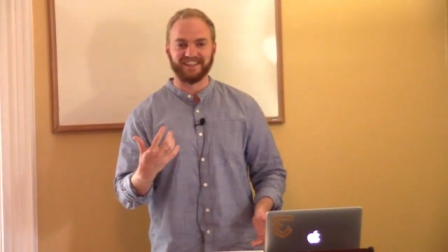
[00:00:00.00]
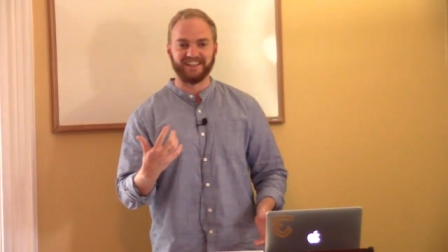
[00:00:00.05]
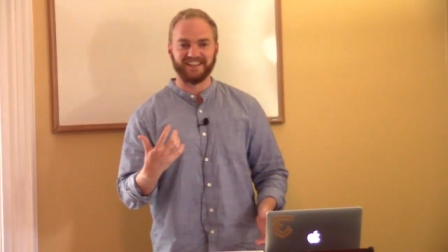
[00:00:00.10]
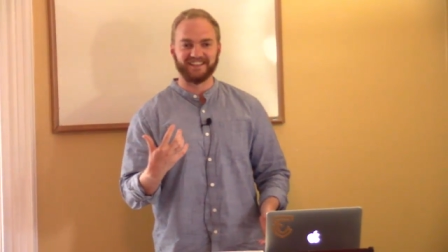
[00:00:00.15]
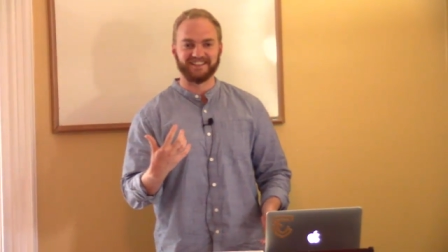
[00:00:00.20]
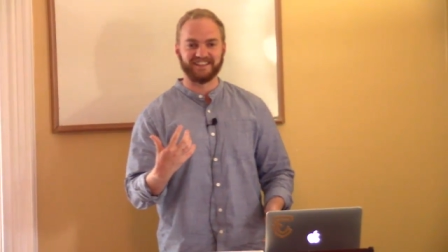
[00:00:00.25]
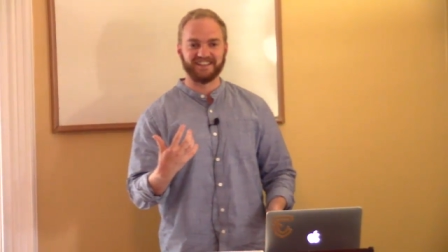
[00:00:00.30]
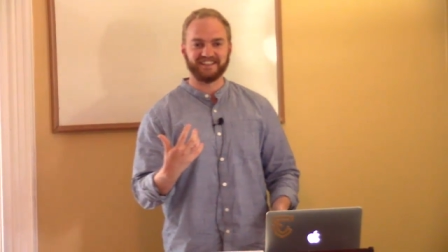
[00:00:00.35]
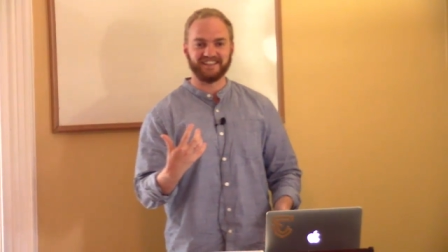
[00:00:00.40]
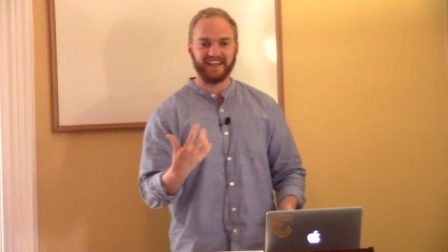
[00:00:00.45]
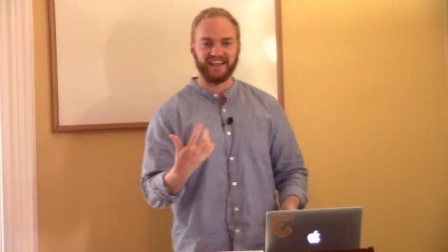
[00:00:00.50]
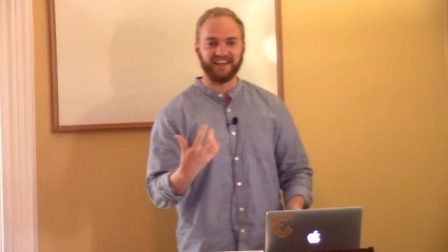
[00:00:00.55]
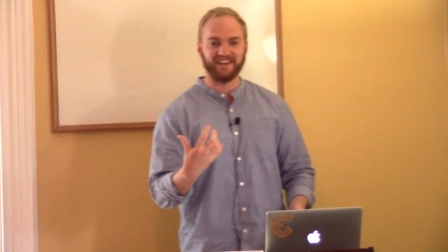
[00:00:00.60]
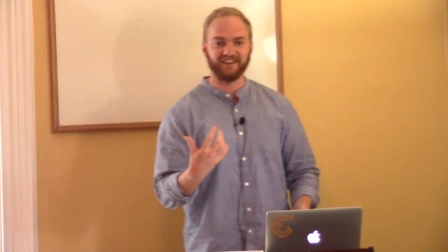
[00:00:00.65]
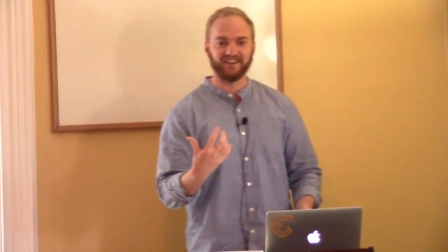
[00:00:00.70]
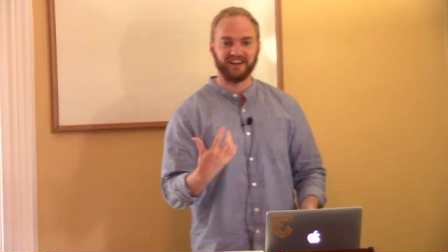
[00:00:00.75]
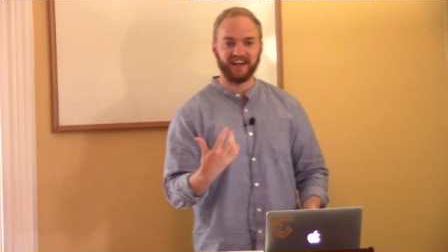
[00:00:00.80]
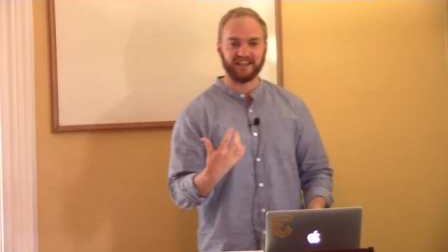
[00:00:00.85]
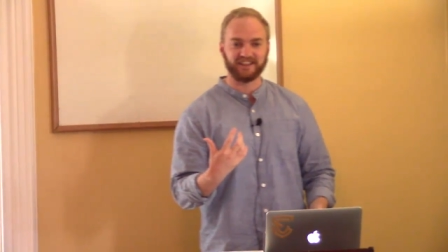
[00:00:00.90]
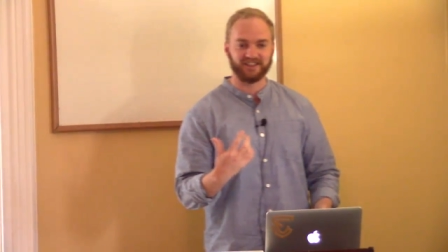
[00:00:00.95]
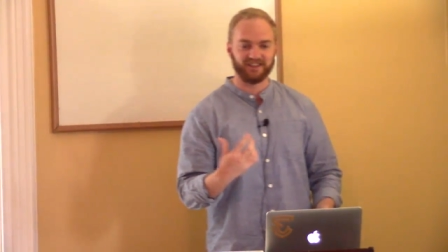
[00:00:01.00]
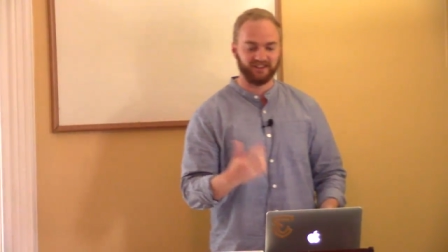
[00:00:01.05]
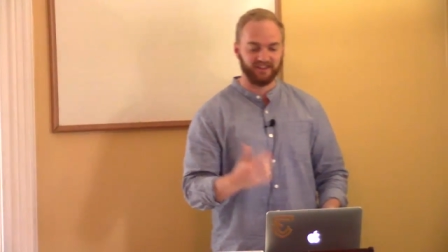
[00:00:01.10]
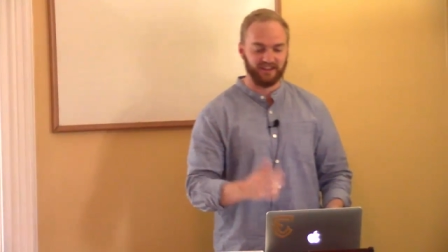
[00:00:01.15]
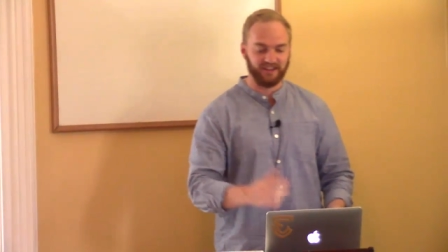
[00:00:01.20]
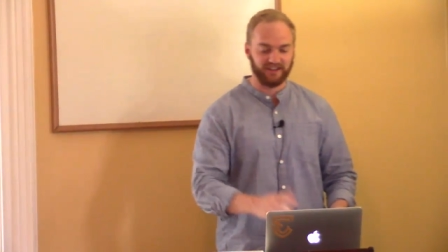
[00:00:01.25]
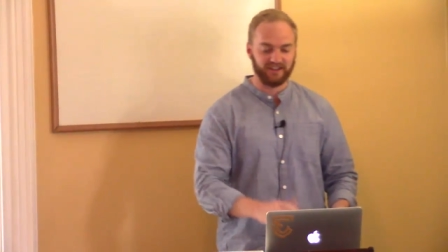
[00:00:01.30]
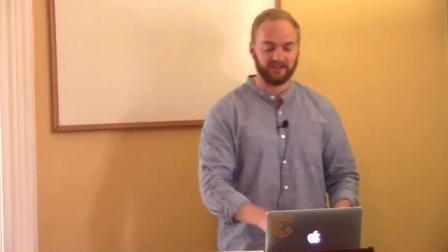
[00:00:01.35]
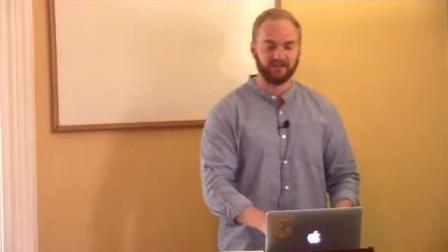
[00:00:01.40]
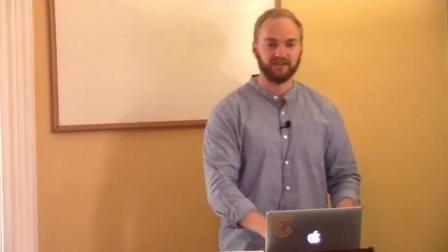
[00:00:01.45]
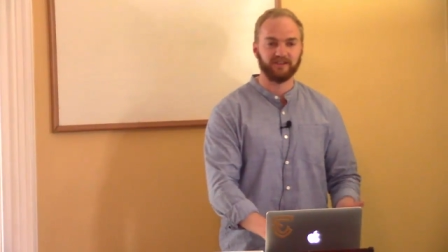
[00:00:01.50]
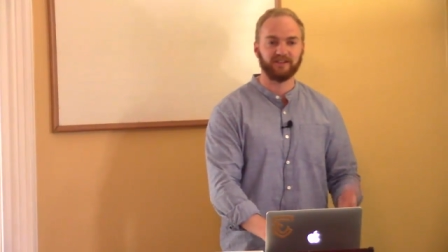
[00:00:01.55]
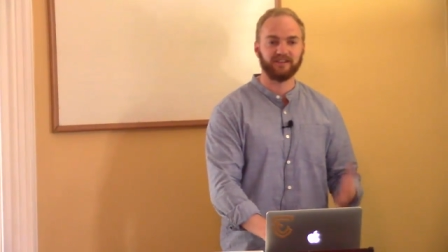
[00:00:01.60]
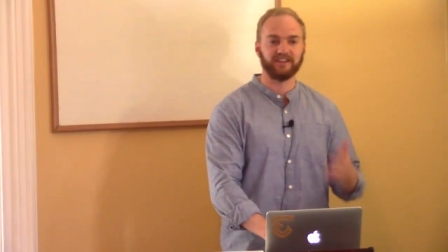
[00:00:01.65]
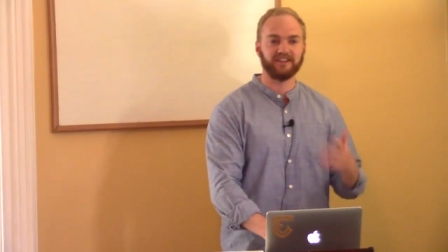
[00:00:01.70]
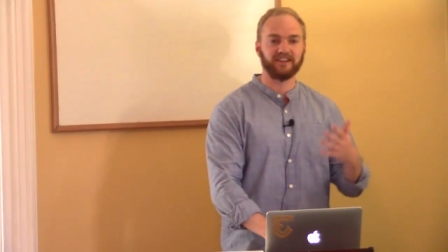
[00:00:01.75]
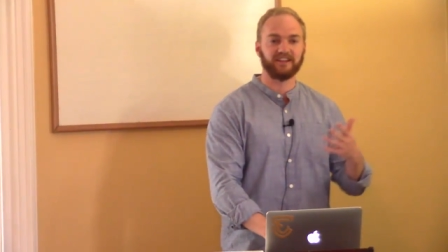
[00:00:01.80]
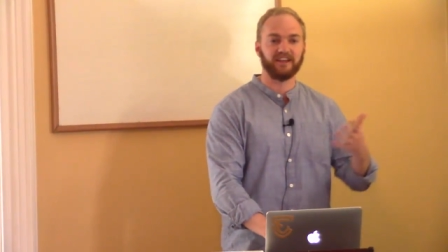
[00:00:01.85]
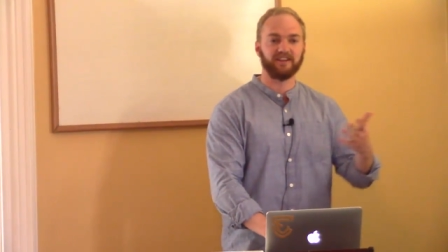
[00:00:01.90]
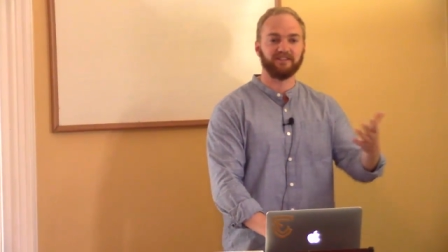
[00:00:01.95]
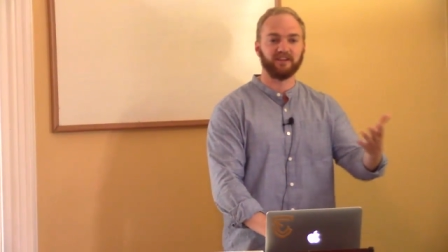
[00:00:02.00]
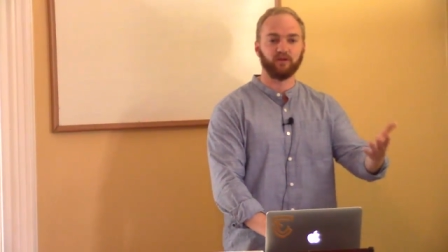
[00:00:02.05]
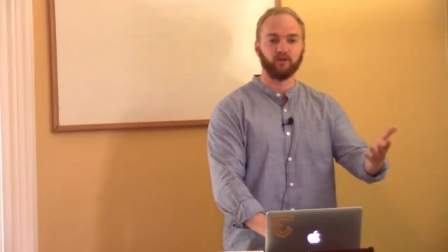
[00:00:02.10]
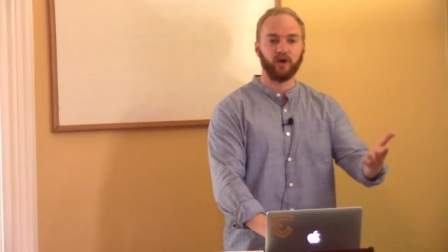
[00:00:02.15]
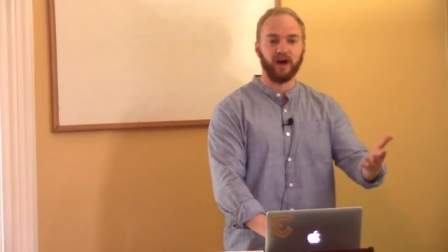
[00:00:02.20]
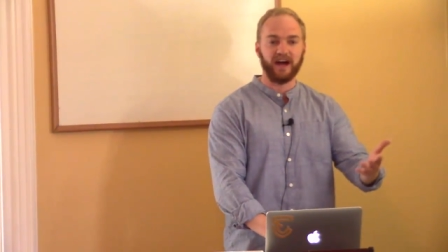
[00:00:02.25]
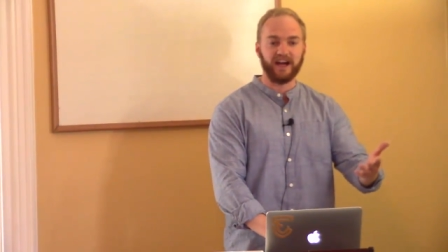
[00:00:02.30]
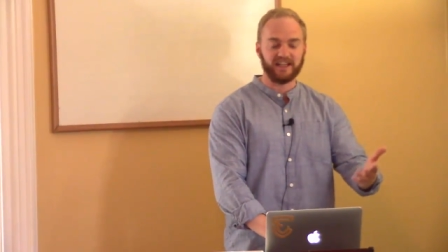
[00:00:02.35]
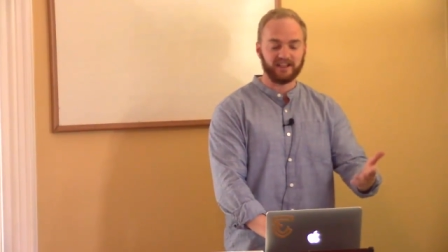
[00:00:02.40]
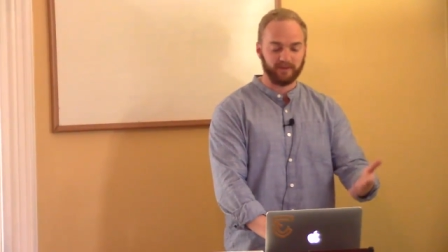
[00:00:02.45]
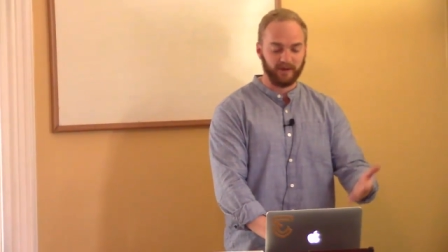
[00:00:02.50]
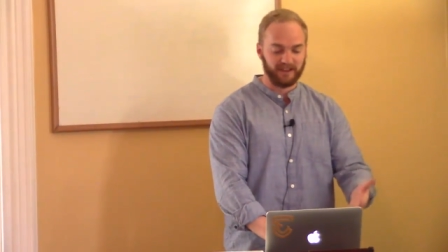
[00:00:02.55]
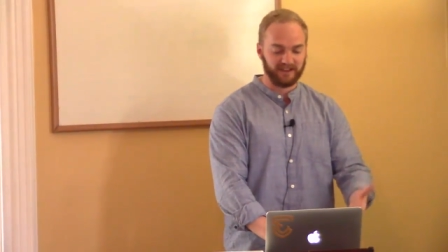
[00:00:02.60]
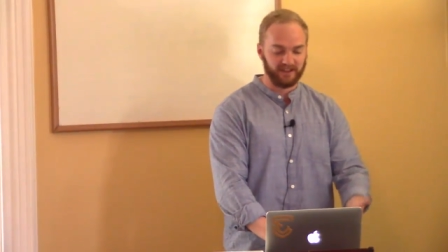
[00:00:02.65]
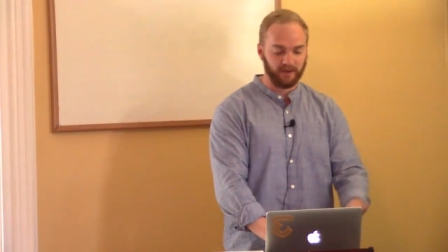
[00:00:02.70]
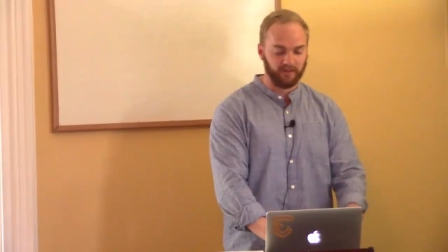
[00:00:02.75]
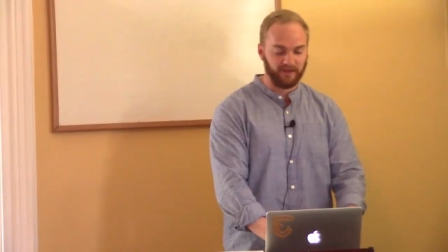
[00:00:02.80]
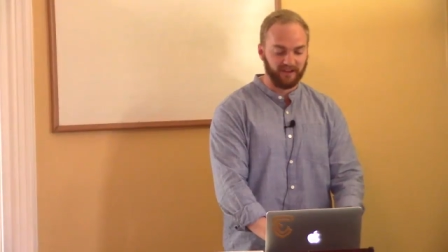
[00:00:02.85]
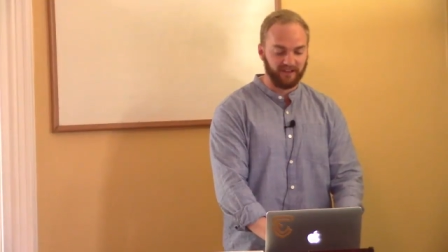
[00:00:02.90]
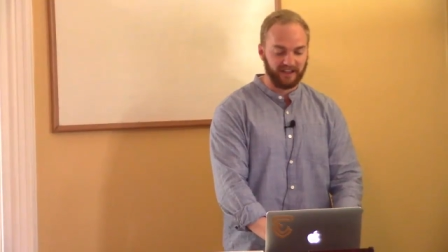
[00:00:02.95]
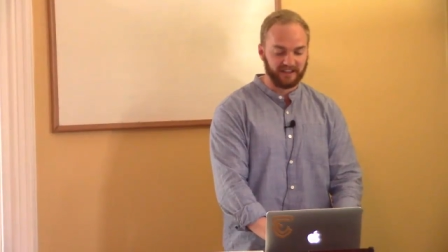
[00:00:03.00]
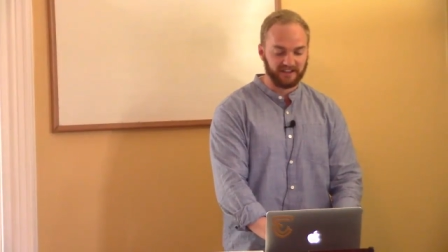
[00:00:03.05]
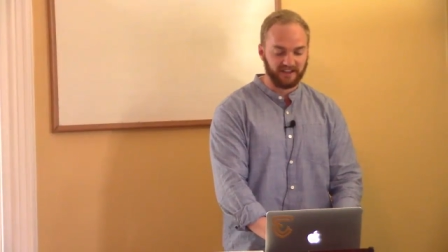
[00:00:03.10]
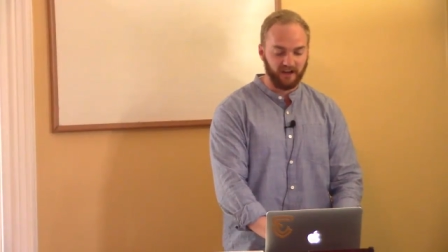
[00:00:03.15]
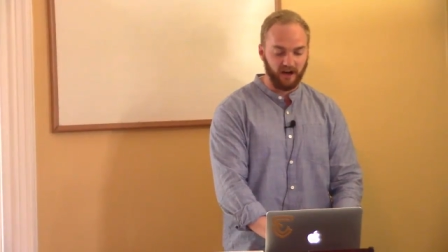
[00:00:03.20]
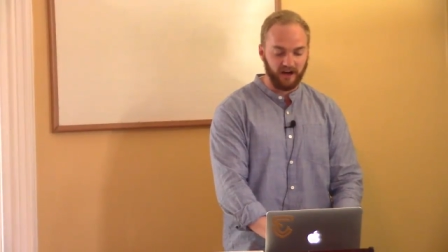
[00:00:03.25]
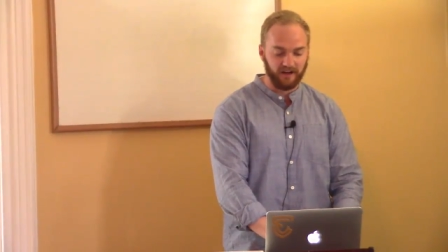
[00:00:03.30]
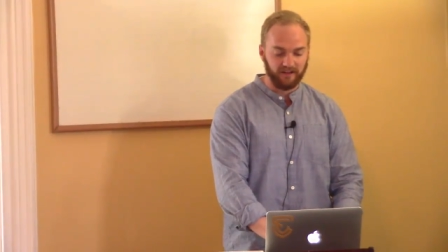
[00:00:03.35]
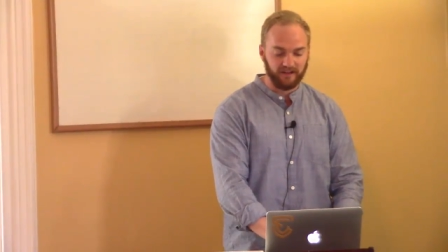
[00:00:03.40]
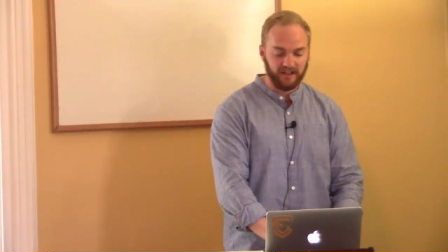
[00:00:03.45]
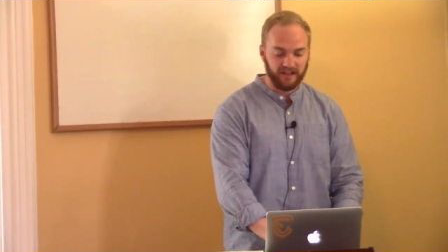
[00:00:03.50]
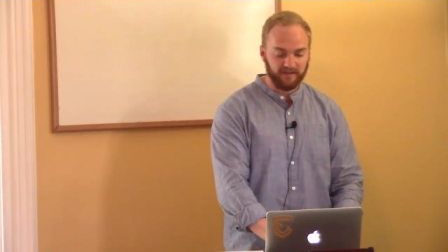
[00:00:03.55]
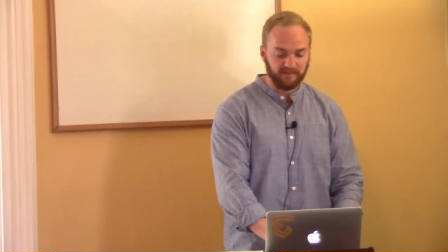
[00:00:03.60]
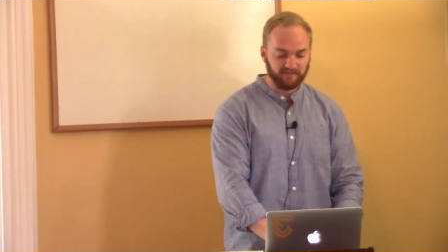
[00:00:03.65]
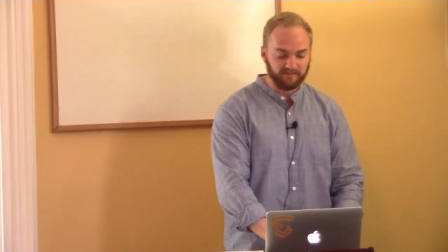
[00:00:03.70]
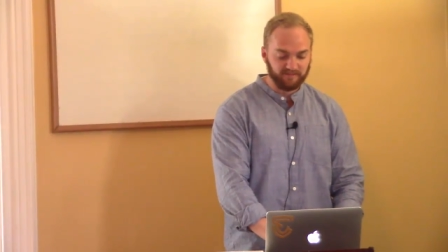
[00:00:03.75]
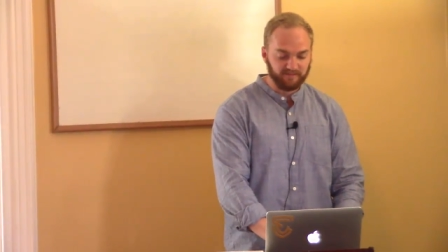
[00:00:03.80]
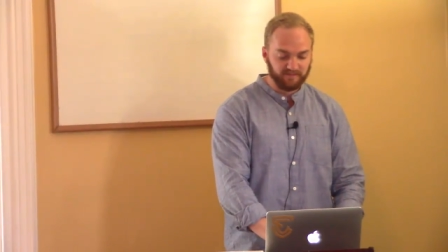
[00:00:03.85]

is this anger actually given rise by something that's godly?